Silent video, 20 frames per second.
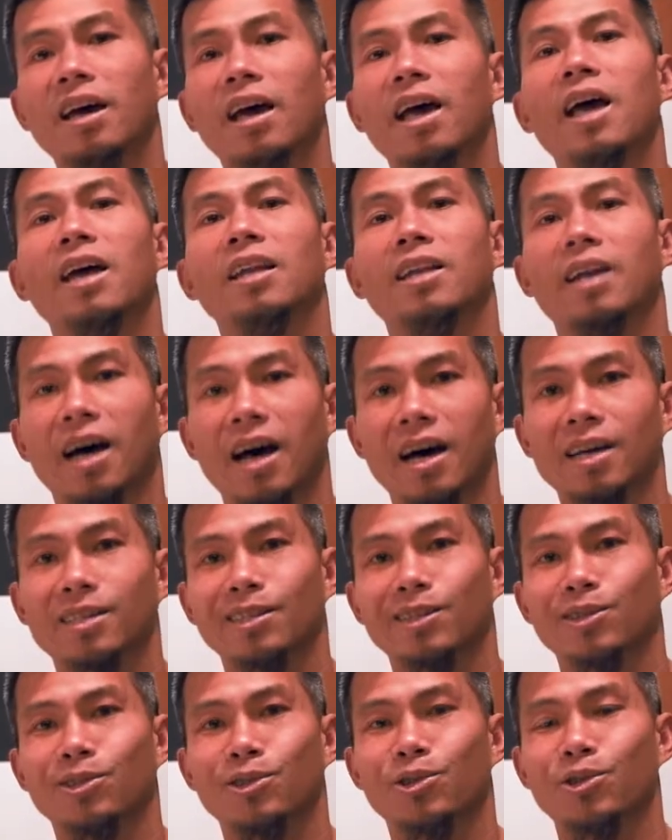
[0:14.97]
and
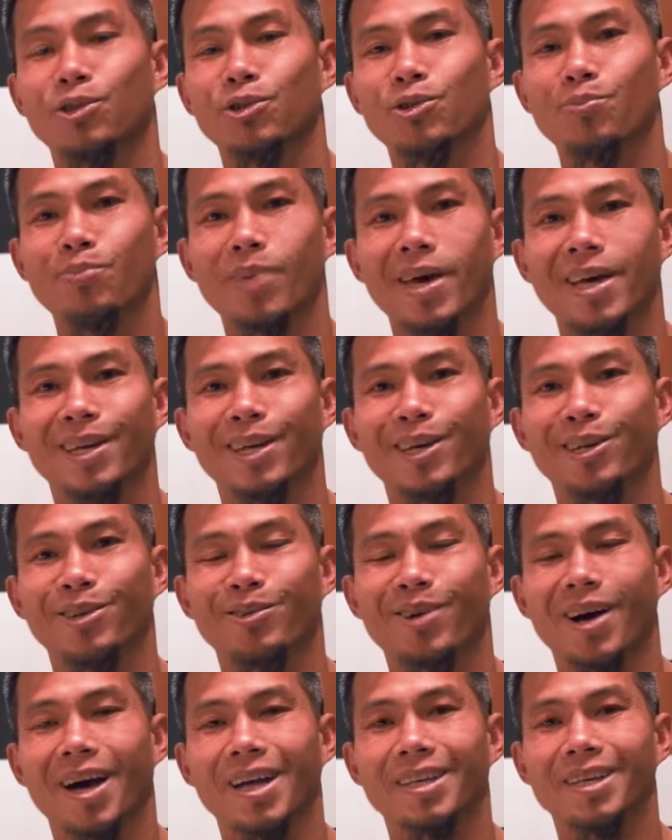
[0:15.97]
hustling till you make it,
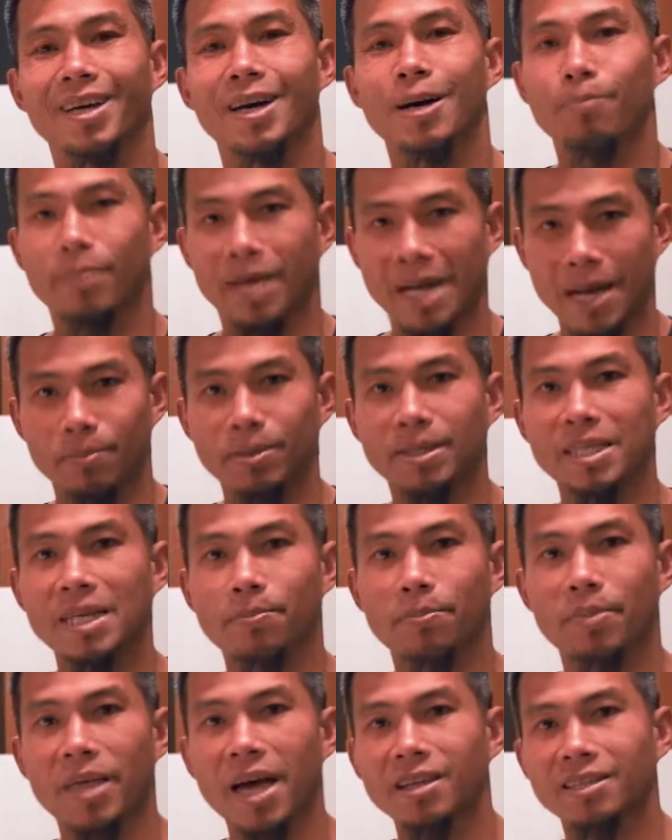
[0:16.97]
right? My name is
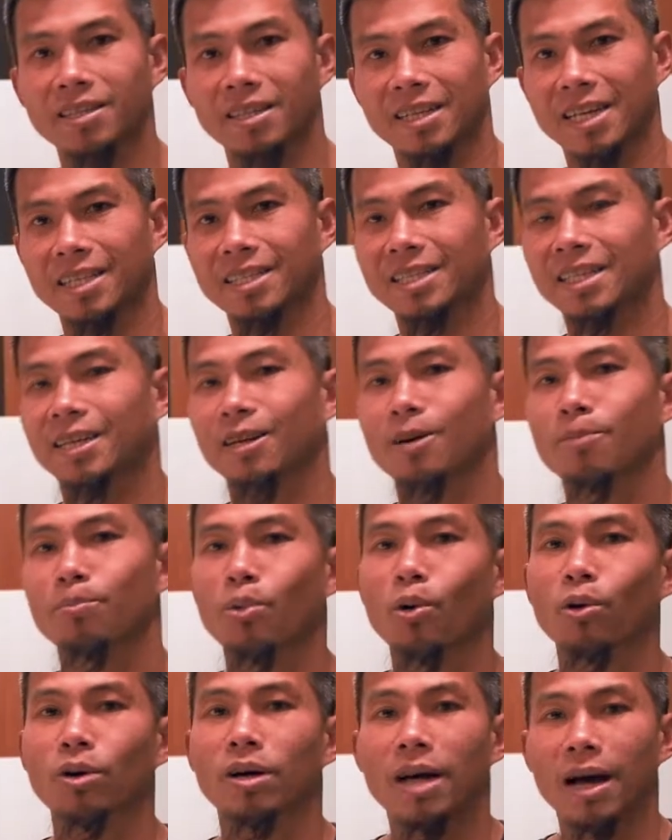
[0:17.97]
Nip Thatch, and let's get on
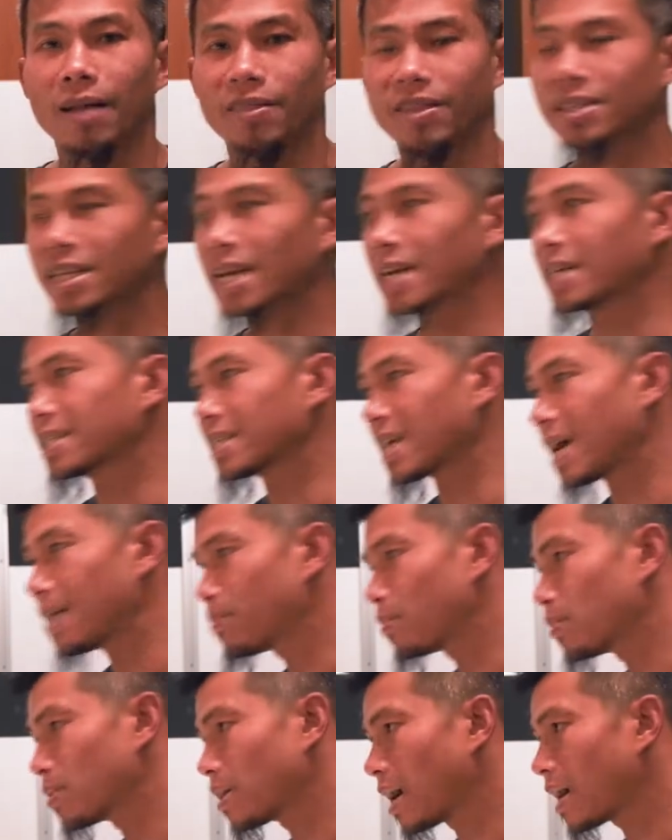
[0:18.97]
board. In this
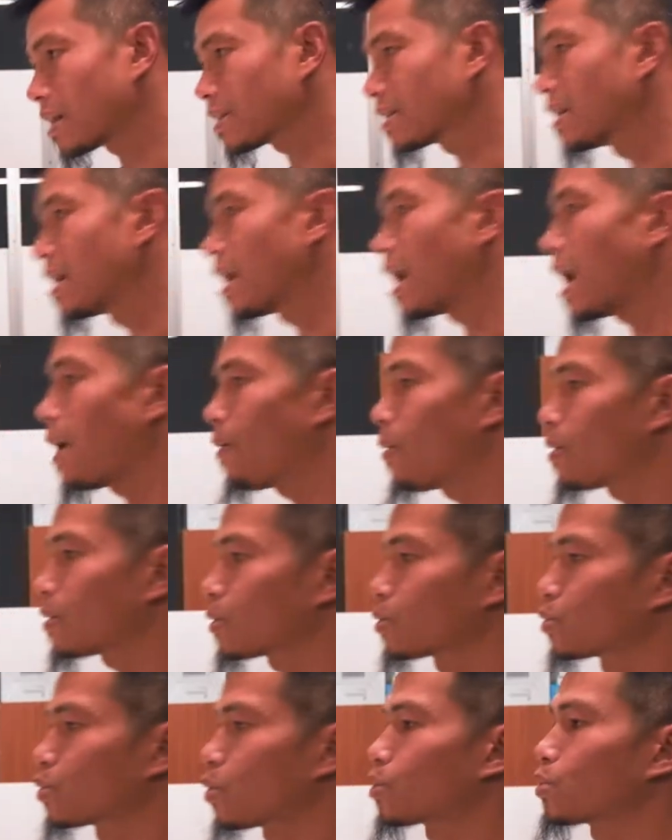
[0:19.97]
example, guys, I want
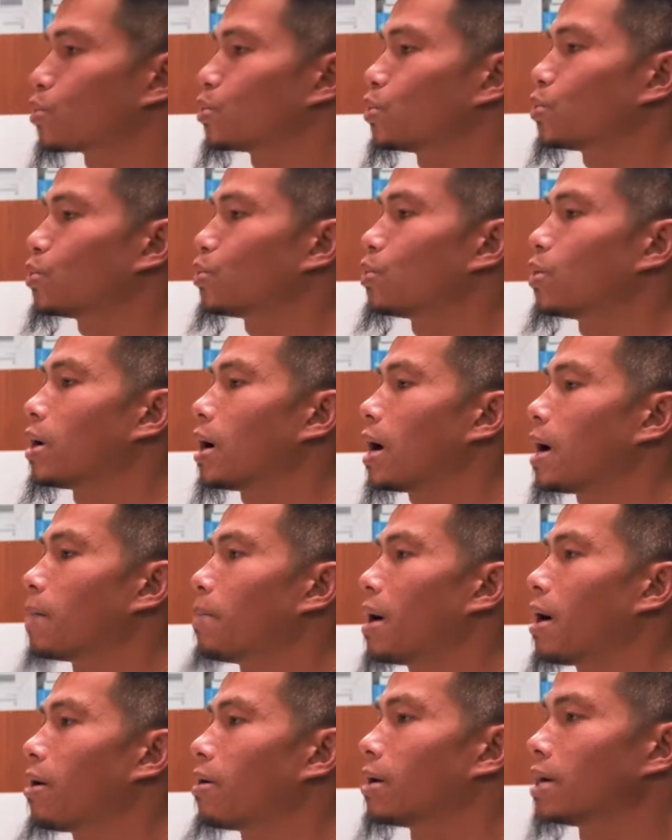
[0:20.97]
to talk to you
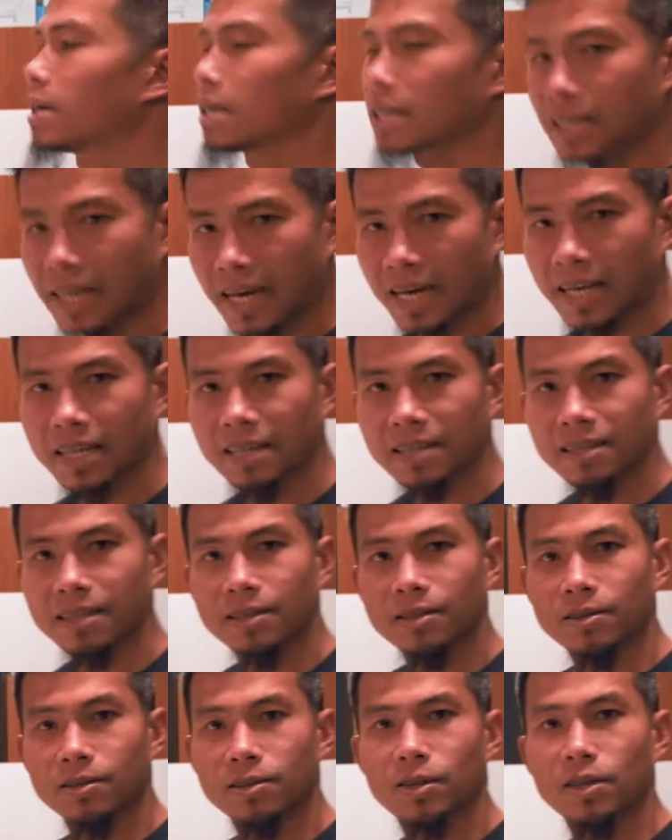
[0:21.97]
about
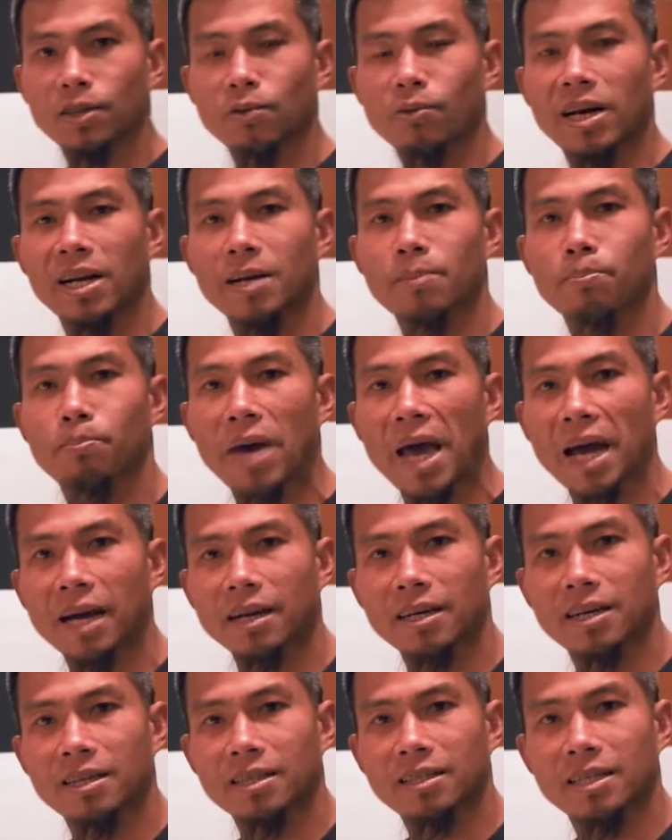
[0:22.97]
generating
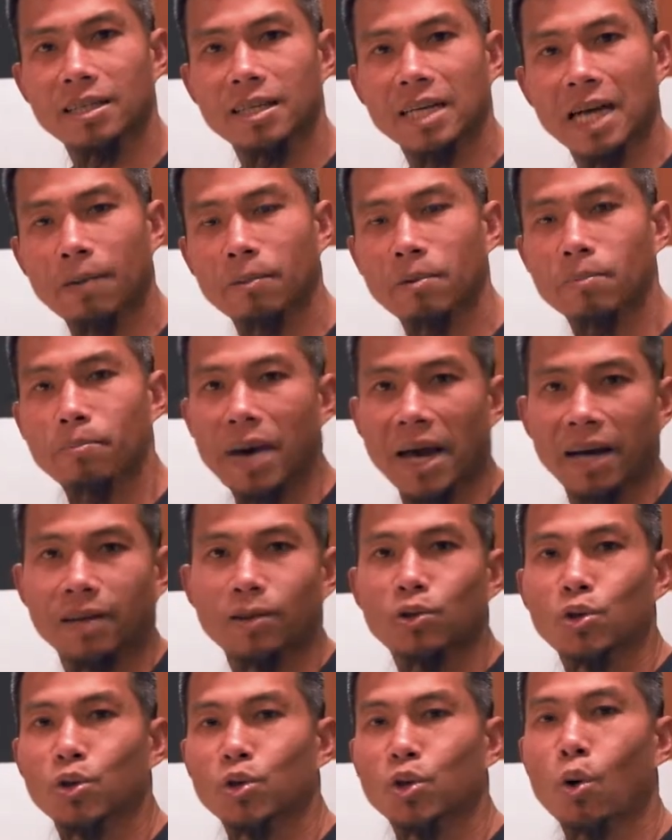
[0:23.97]
backlinks coming
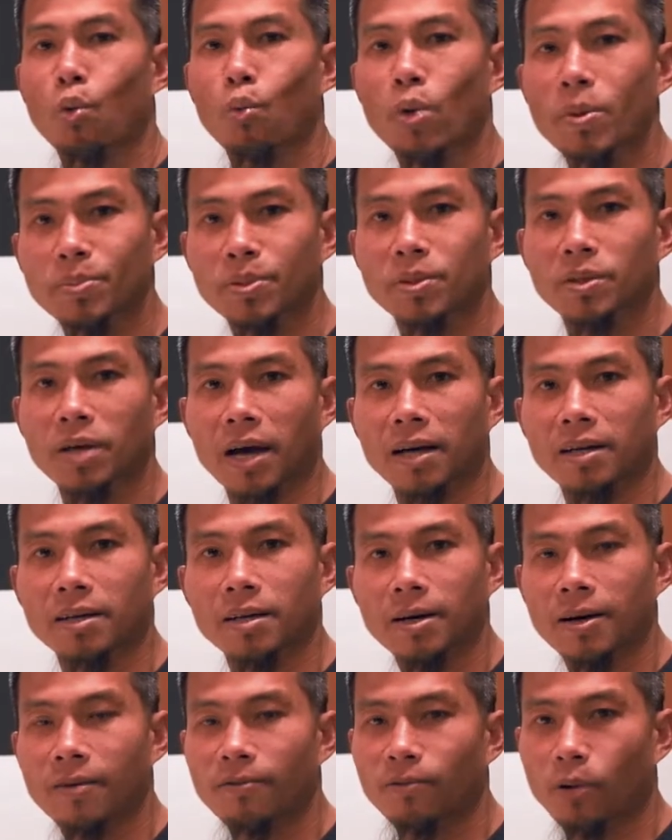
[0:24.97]
back to your website
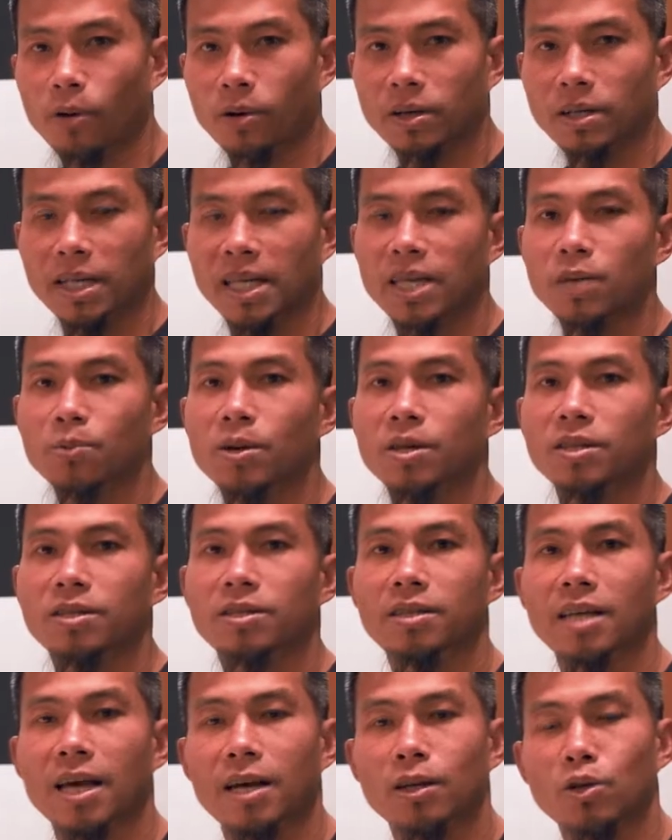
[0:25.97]
for
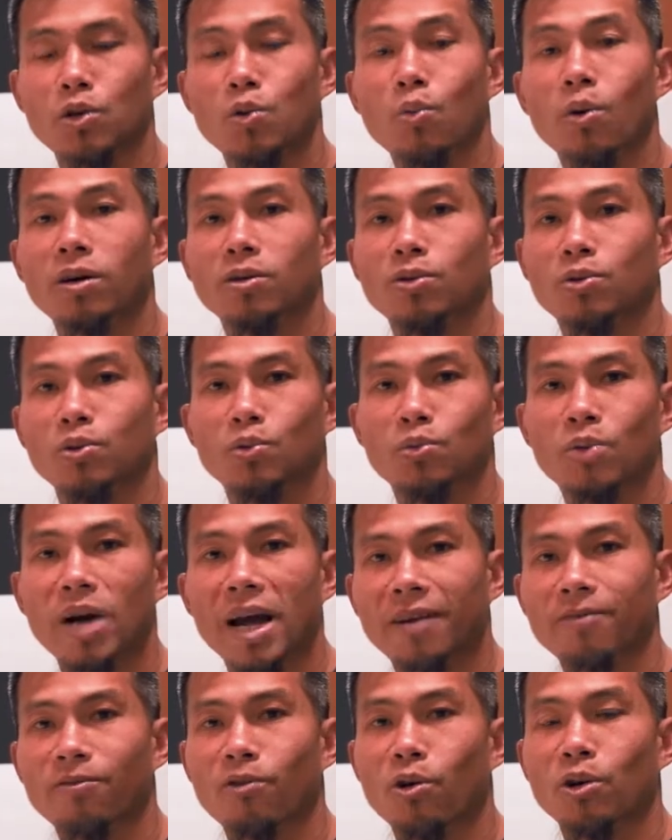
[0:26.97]
keywords that you want to
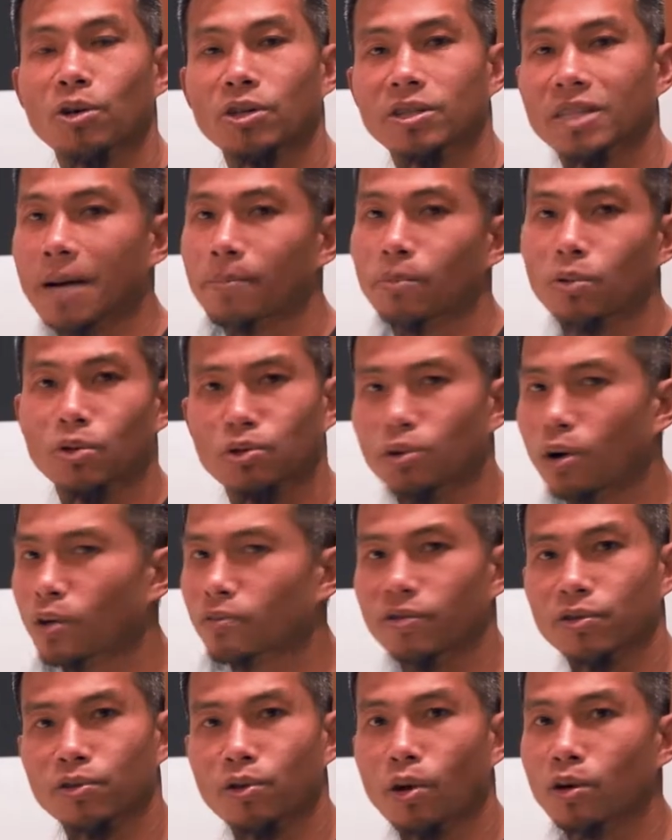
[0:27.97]
rank. For example, drone
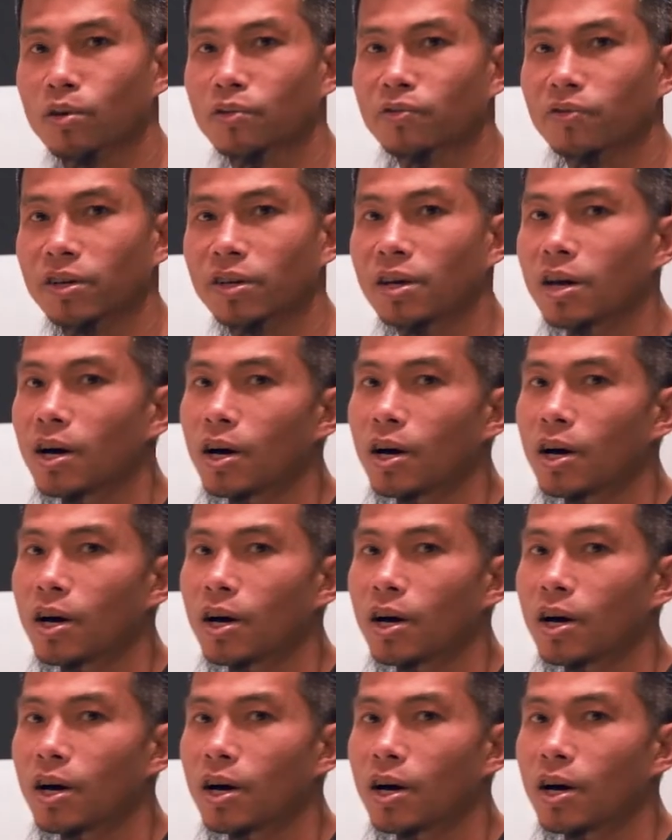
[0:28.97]
photography